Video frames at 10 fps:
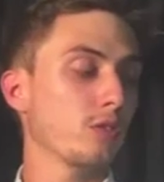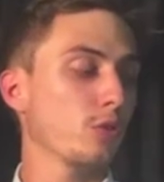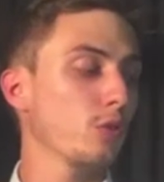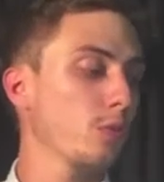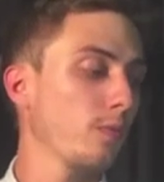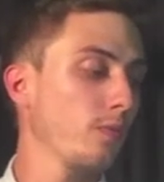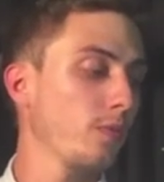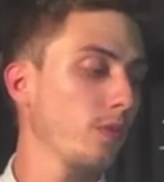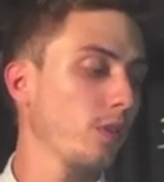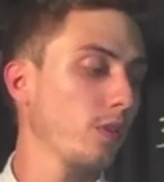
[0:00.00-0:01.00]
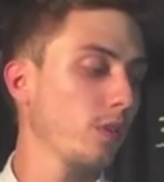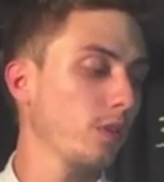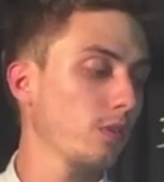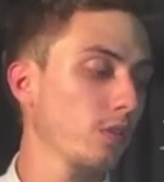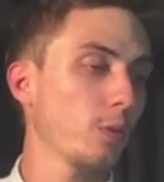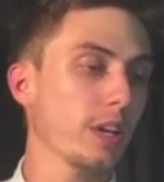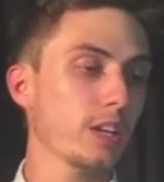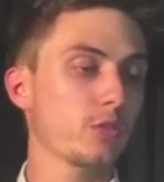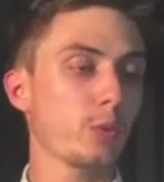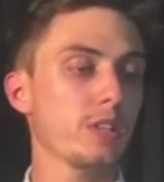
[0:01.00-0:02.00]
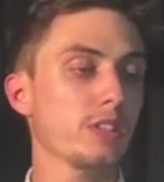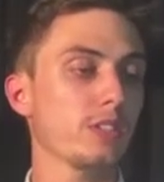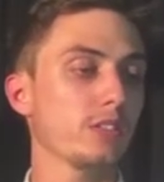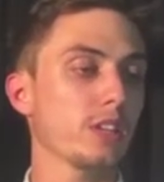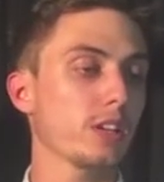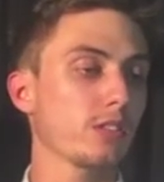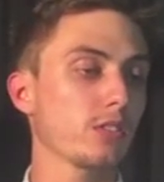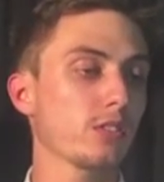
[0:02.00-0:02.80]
a 2, so we get 26.